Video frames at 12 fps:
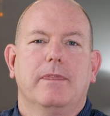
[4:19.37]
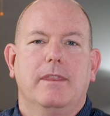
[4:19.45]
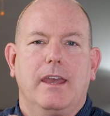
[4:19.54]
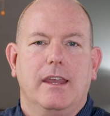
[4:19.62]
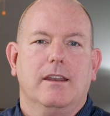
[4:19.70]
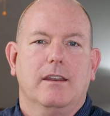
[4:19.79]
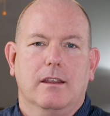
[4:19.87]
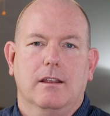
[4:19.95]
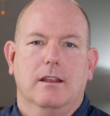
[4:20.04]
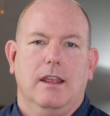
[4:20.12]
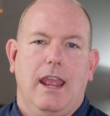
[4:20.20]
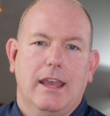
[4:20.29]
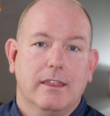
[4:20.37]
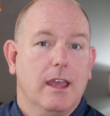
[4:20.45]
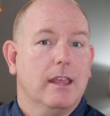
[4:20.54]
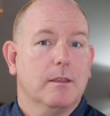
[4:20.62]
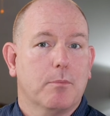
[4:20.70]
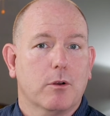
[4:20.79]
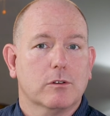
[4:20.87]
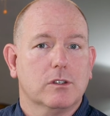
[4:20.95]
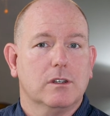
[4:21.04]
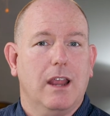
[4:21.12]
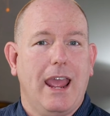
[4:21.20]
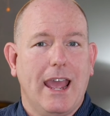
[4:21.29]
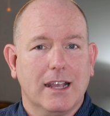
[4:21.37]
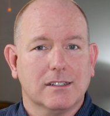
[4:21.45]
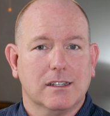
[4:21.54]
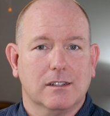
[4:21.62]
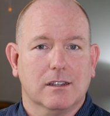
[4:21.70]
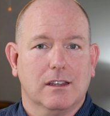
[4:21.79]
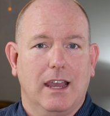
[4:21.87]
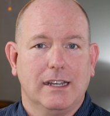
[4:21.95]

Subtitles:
then and the person hasn't